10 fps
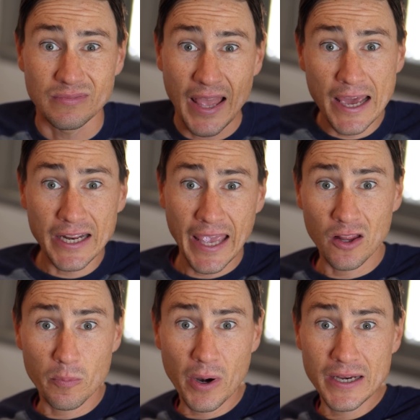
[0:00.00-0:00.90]
how to
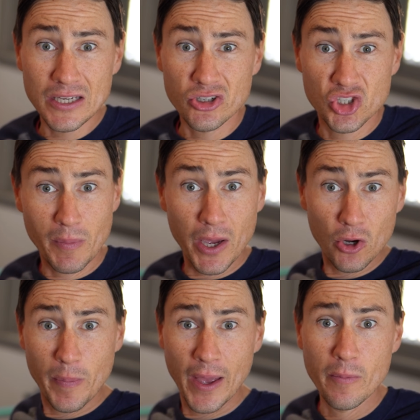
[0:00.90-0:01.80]
calibrate your
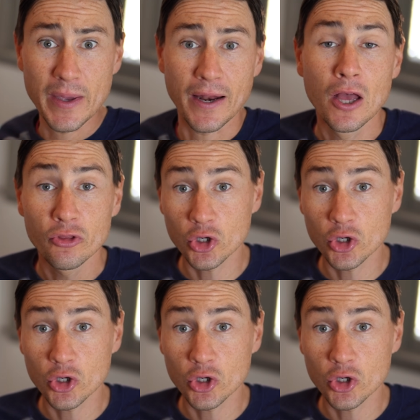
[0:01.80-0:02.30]
Shimano power meter.